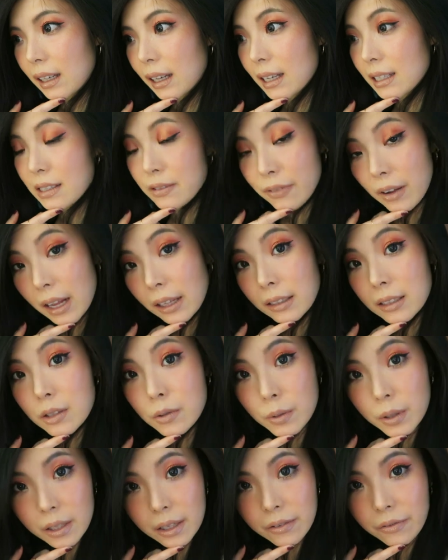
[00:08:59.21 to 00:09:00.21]
It's fun.
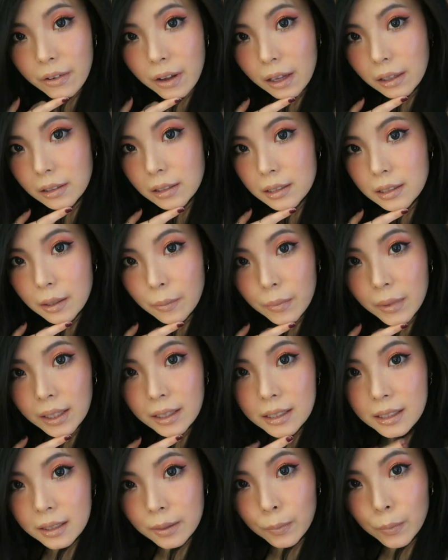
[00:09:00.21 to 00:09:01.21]
It's really fun.
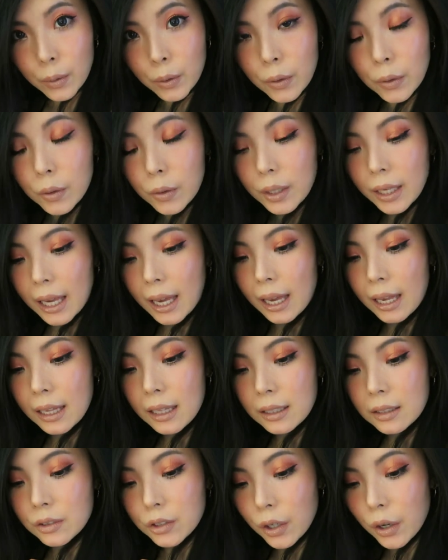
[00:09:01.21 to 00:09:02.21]
Something simple
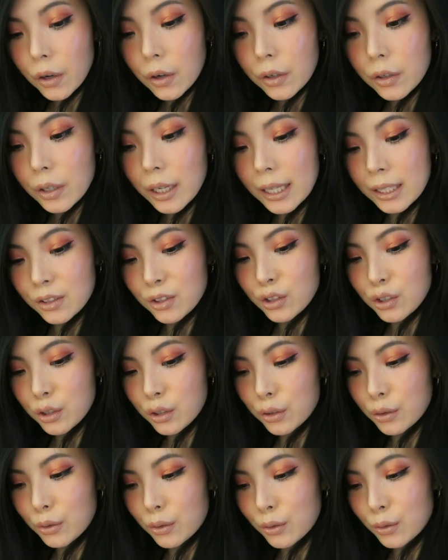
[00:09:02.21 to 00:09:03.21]
can turn
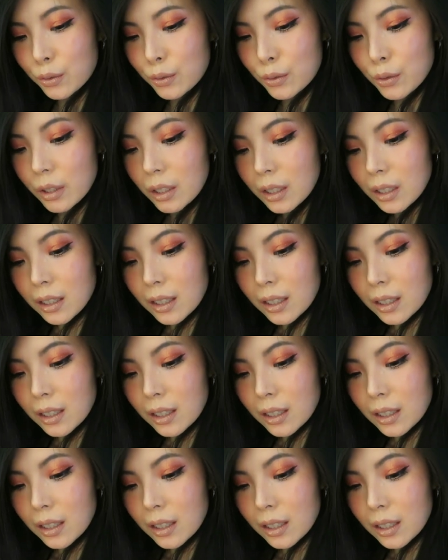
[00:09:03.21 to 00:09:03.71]
into,